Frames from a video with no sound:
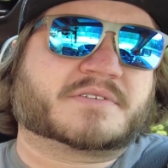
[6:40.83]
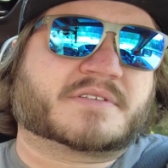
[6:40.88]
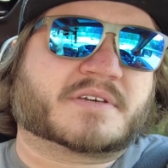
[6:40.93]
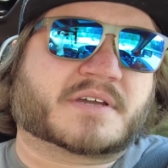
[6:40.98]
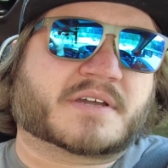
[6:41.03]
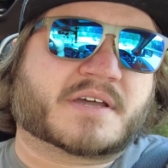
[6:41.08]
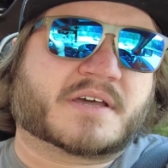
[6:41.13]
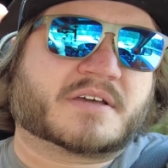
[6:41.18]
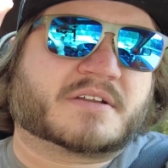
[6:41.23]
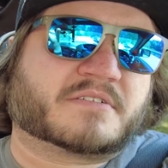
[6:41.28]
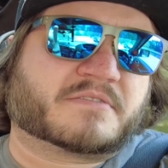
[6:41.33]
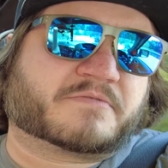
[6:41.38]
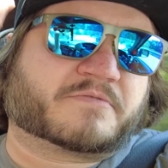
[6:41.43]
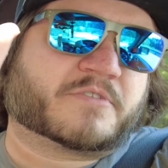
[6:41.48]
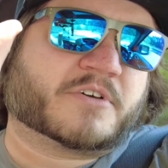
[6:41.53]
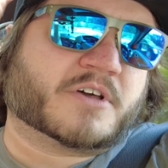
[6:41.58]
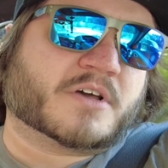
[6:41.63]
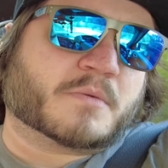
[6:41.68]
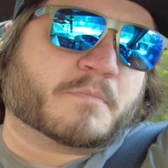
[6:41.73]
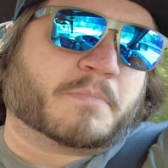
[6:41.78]
that kind of
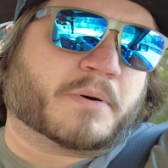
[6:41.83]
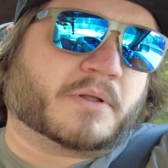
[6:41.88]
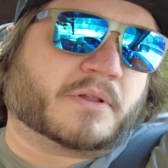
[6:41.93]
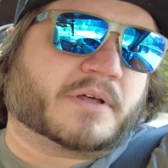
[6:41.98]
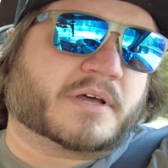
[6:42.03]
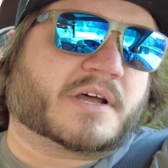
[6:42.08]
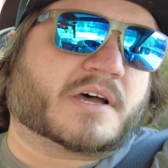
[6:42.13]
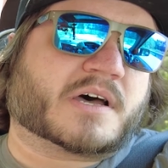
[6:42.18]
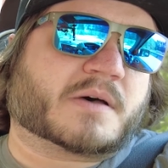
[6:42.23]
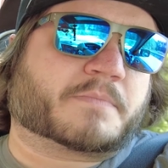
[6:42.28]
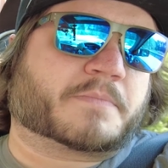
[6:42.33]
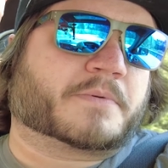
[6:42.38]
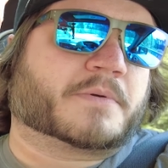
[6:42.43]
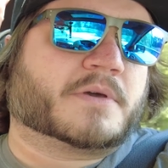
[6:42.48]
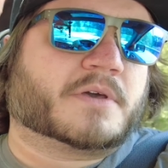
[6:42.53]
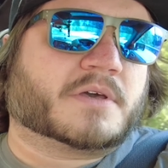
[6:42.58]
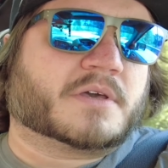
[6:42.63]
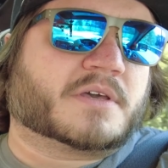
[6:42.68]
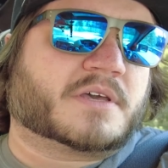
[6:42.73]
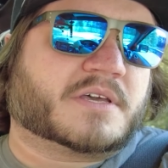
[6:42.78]
pull it up
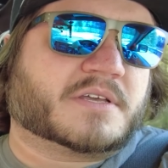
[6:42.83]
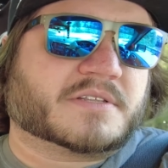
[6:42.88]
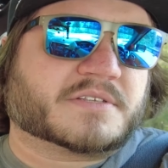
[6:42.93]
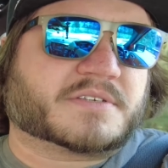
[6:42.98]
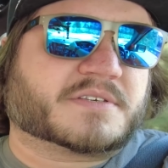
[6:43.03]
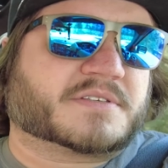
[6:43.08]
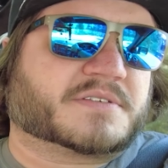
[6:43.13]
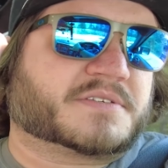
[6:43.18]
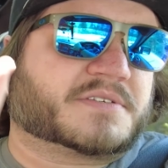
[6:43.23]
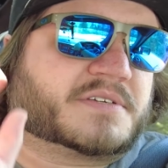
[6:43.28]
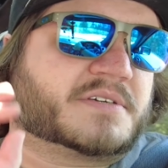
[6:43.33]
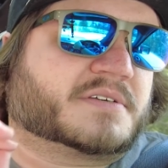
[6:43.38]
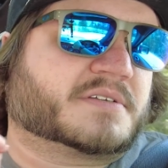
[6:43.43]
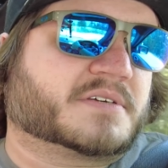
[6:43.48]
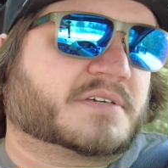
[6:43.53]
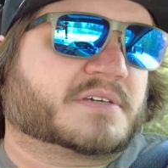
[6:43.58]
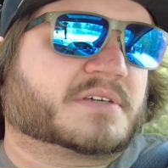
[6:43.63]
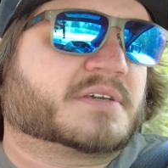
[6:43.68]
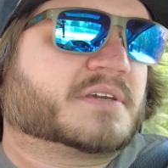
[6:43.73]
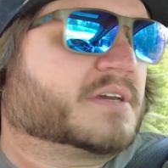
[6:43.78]
into the
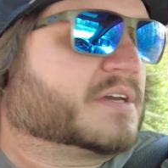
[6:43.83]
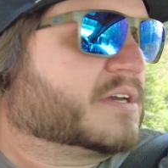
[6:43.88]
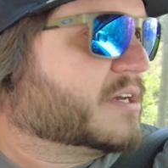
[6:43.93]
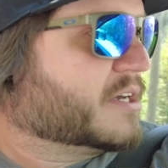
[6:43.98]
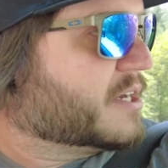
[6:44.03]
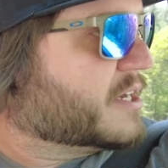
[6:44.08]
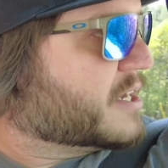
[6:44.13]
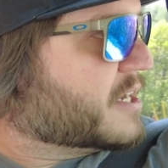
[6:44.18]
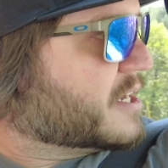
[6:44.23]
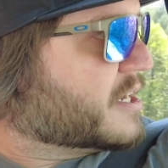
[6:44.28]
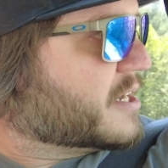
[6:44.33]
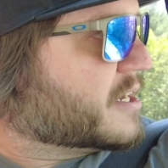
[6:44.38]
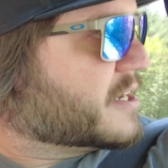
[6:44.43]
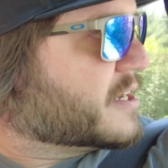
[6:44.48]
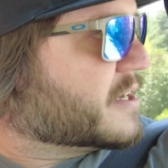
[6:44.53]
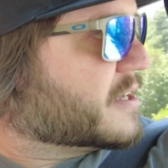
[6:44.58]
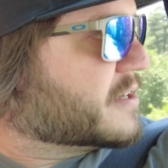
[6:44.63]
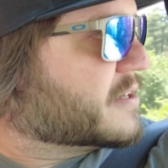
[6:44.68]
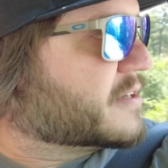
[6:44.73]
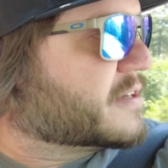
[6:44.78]
ceiling.
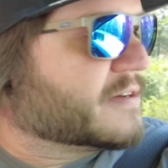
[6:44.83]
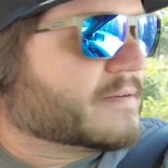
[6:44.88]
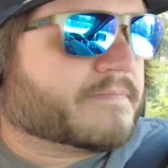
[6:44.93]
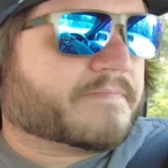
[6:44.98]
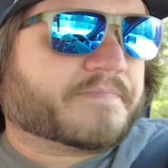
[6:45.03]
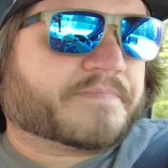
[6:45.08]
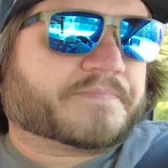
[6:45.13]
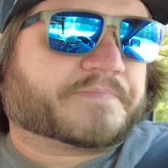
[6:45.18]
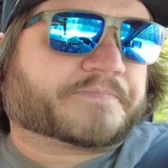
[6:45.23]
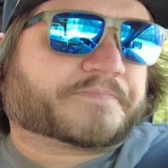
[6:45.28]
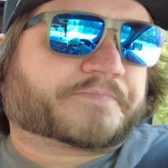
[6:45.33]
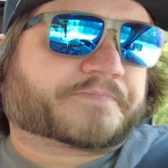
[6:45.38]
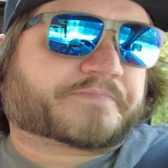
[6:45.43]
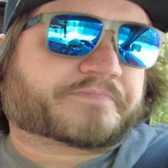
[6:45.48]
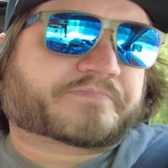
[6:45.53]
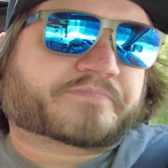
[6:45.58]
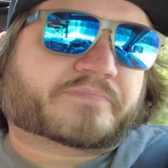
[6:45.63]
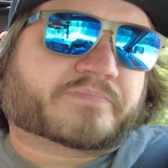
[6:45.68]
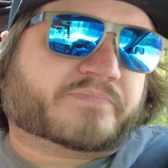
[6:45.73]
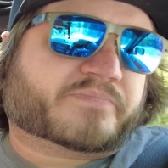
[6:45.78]
And
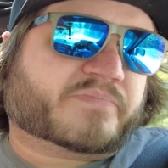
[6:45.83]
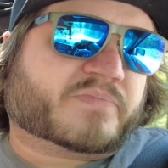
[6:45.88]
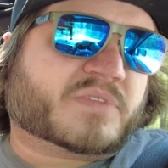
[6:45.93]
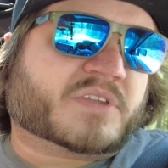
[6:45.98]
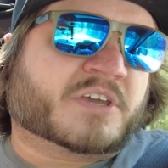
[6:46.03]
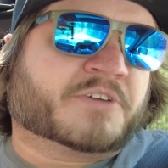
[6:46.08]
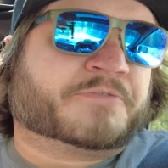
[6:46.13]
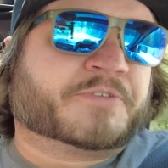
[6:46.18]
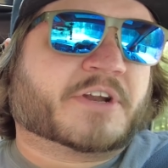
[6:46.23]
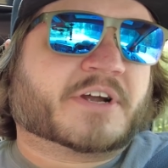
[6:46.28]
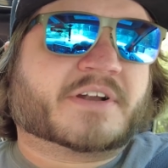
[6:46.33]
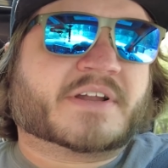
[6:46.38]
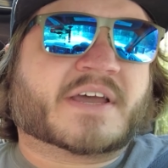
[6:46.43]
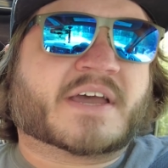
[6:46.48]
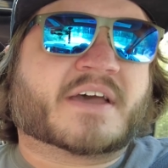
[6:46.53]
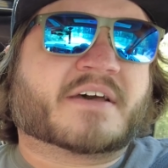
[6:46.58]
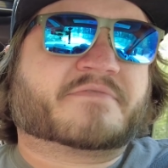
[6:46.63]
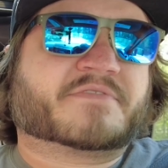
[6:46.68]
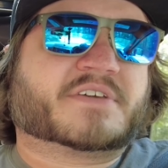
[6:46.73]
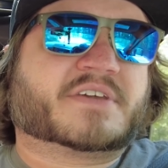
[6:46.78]
if you don't
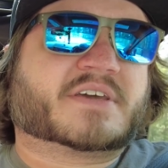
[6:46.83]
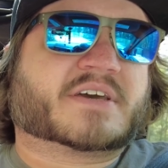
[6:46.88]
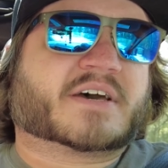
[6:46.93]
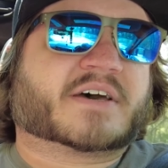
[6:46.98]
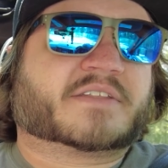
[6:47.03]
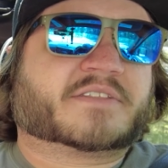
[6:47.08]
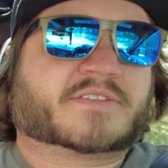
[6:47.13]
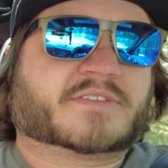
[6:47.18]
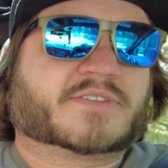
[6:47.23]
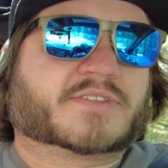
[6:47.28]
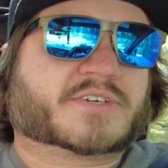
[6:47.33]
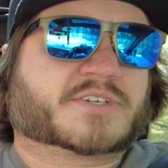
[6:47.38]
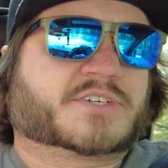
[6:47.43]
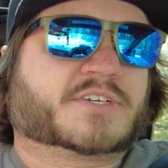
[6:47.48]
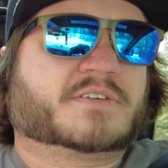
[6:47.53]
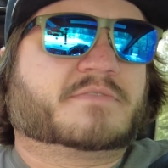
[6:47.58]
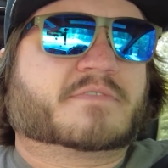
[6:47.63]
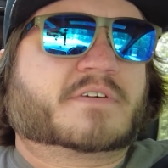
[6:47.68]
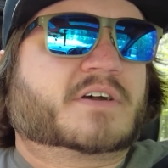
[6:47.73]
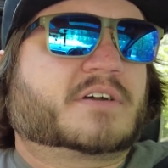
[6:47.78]
have the
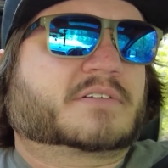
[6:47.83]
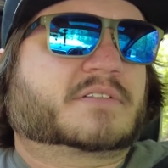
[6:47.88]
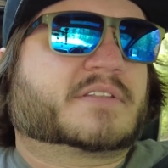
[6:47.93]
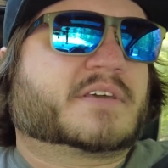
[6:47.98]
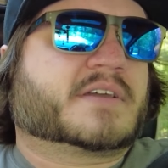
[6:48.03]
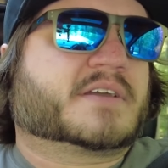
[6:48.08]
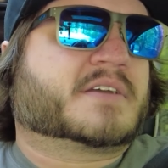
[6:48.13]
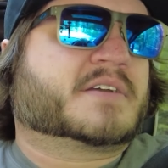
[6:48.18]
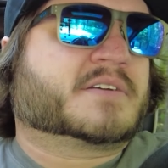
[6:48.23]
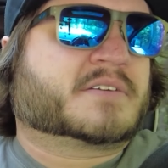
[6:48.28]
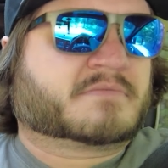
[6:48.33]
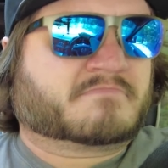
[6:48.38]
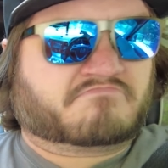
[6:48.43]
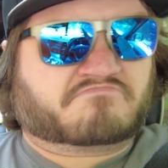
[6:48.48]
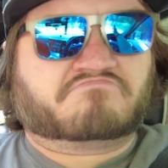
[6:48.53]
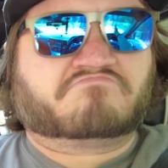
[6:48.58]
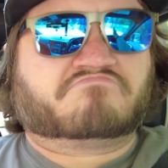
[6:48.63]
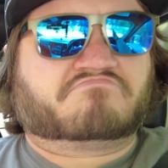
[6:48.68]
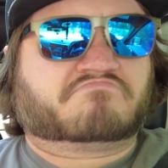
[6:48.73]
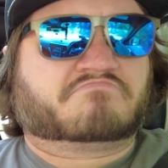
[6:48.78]
sheetrock there,
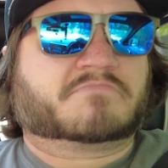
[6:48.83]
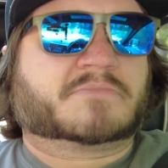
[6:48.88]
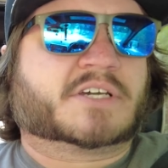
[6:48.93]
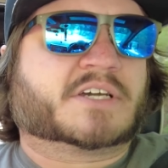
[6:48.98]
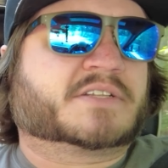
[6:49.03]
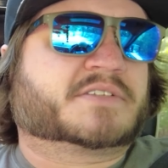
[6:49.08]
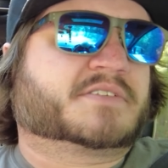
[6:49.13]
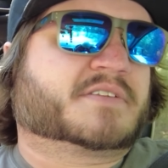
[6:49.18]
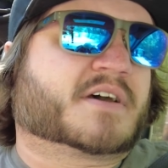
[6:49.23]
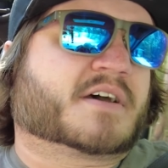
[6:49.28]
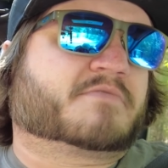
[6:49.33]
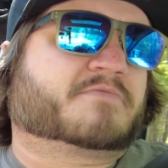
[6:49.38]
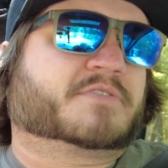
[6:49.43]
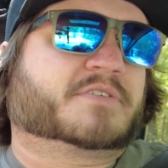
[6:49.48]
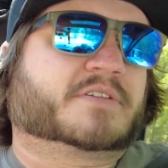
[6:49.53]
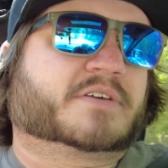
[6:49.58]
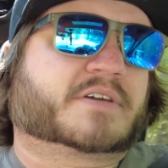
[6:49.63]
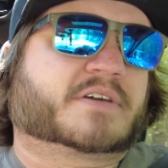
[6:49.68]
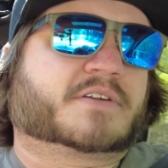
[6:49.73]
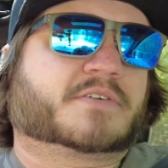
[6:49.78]
it's not
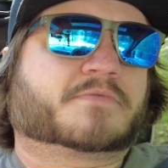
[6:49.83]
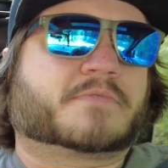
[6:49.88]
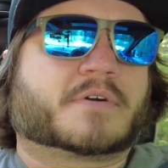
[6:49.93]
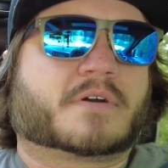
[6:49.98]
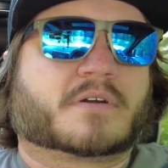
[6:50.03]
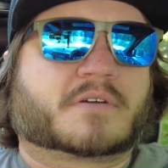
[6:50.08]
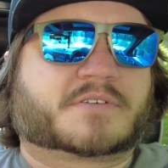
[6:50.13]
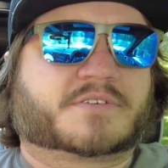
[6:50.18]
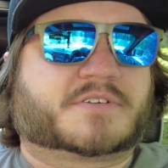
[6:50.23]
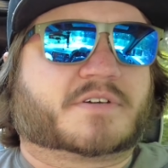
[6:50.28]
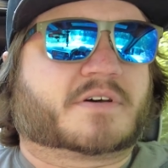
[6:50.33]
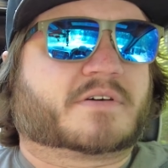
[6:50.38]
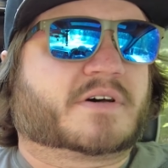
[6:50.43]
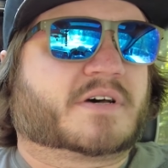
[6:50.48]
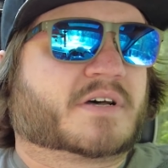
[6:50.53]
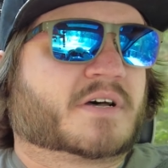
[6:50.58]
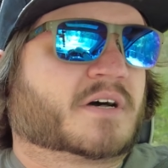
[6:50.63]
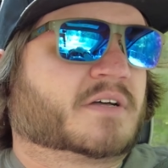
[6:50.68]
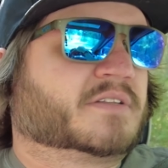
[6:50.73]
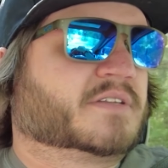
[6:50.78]
really going to work. So I'll